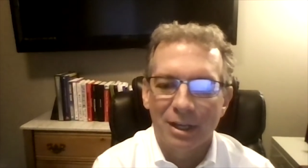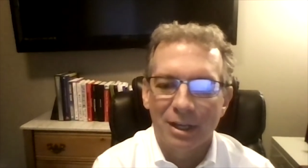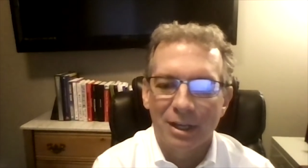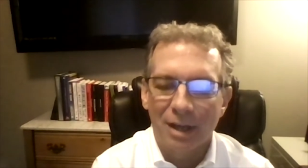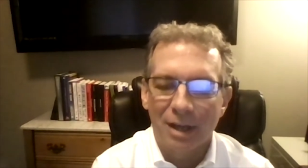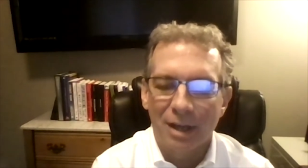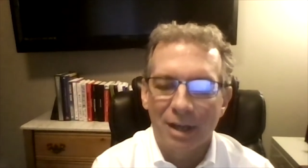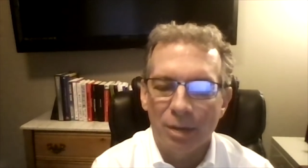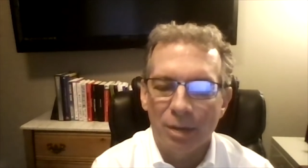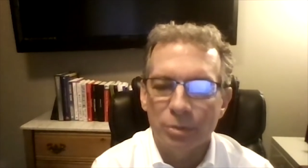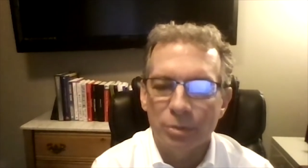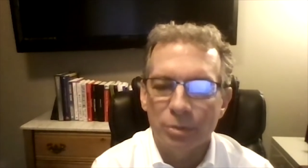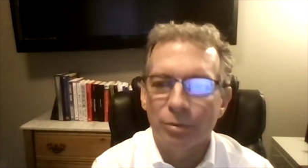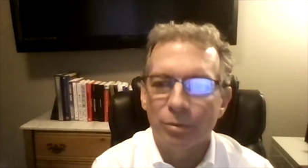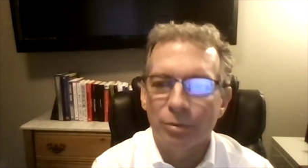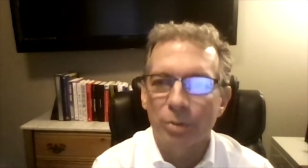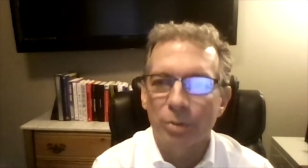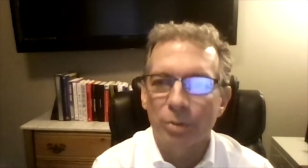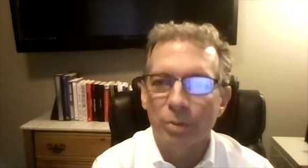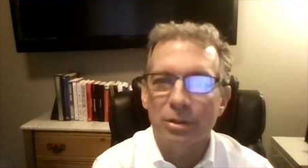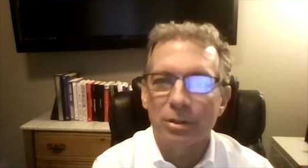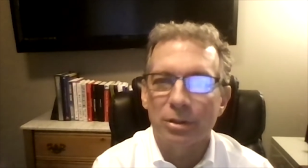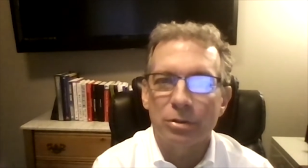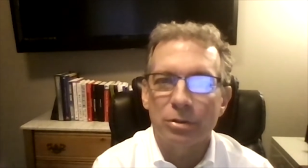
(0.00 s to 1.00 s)
I was
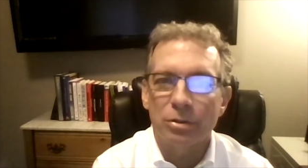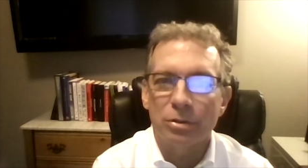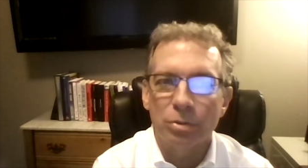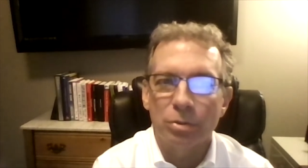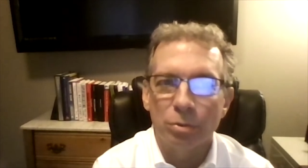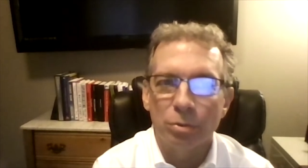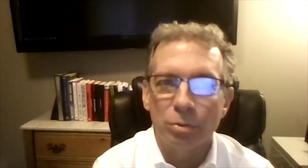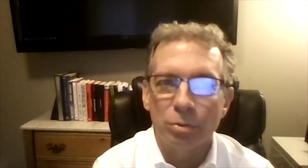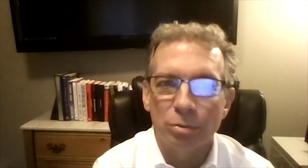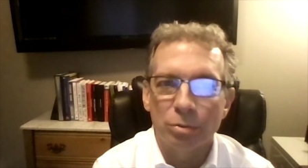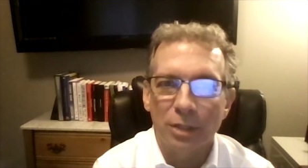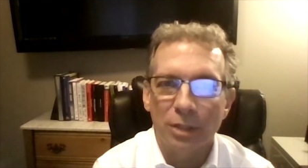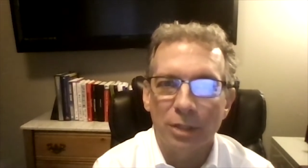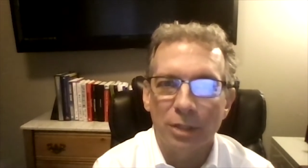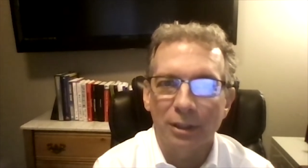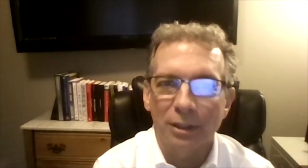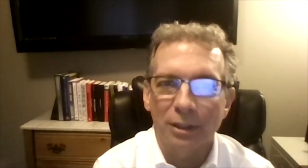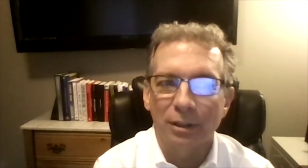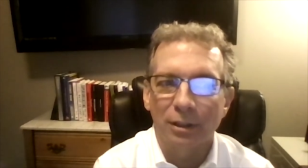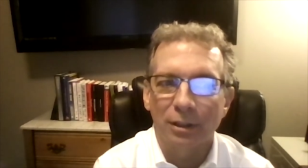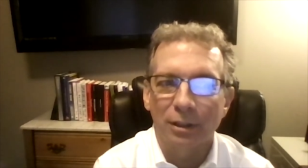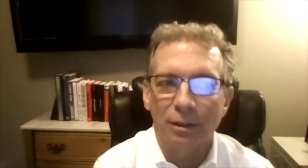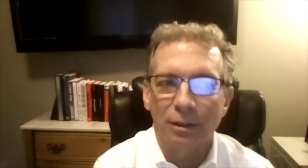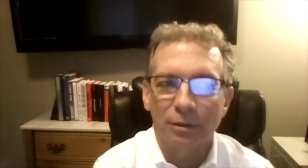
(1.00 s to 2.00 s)
fortunate to take
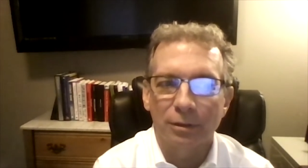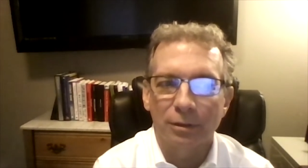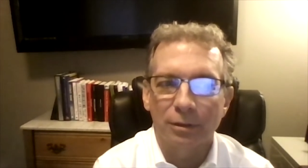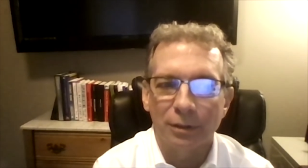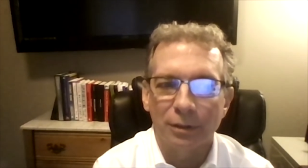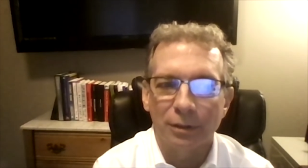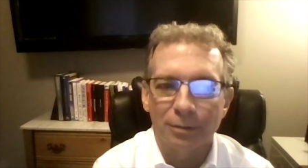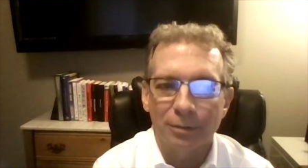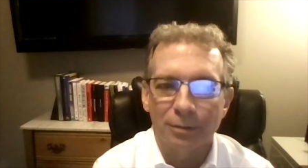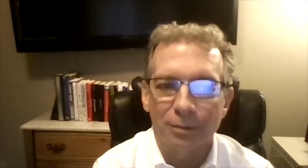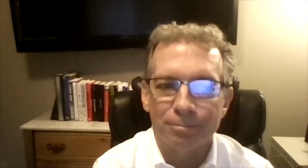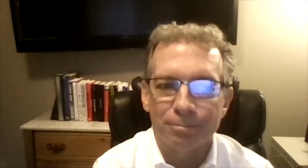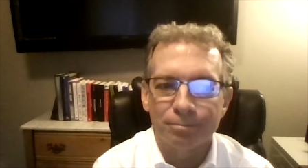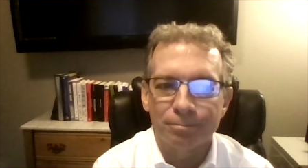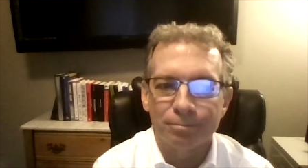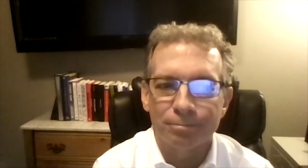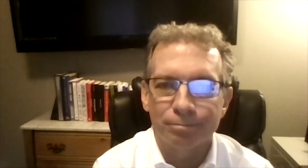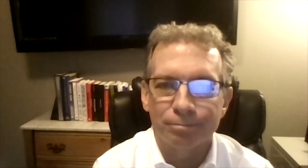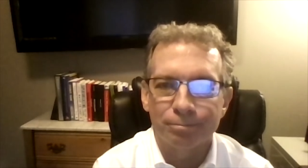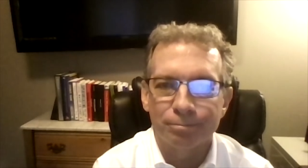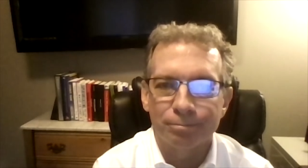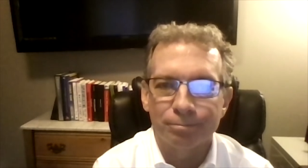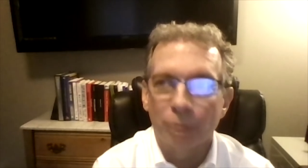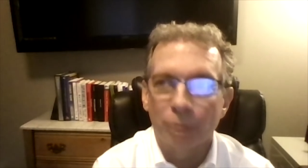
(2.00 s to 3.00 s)
a
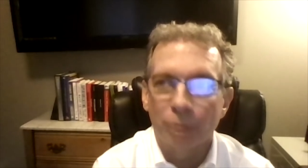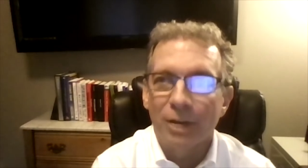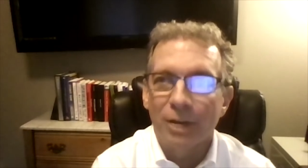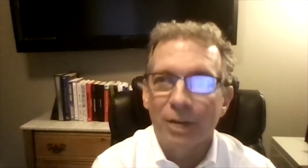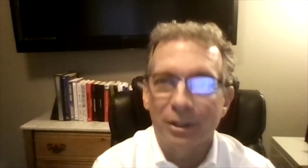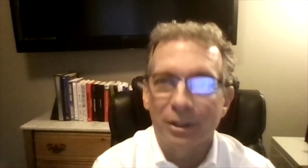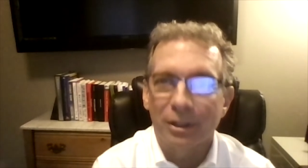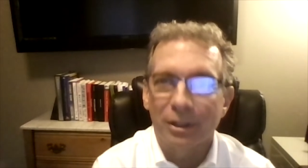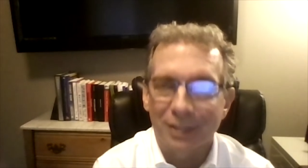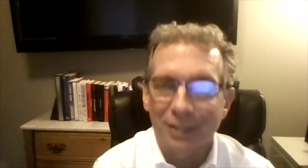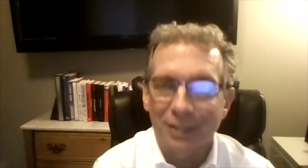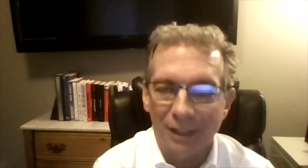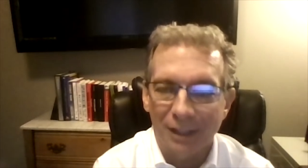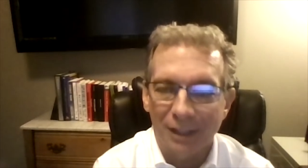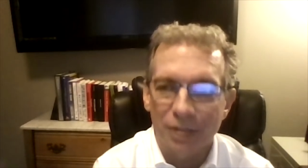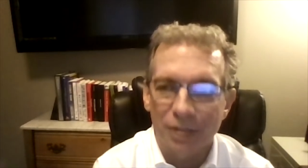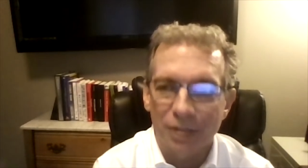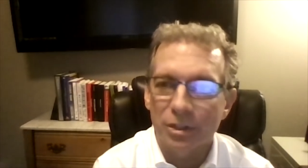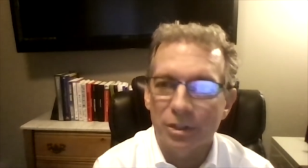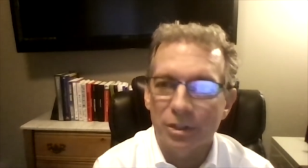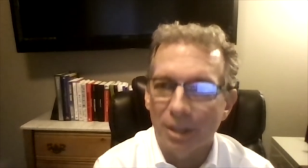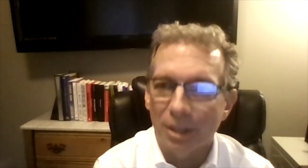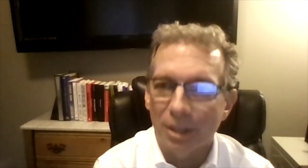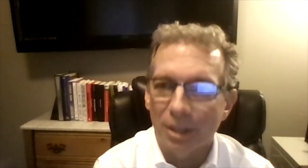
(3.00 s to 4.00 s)
co-found a
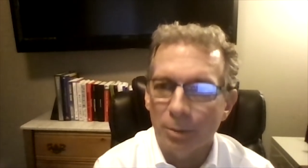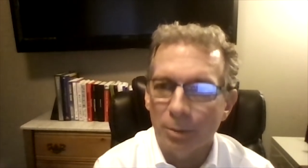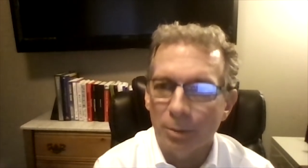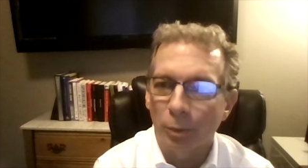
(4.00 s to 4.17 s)
technology company.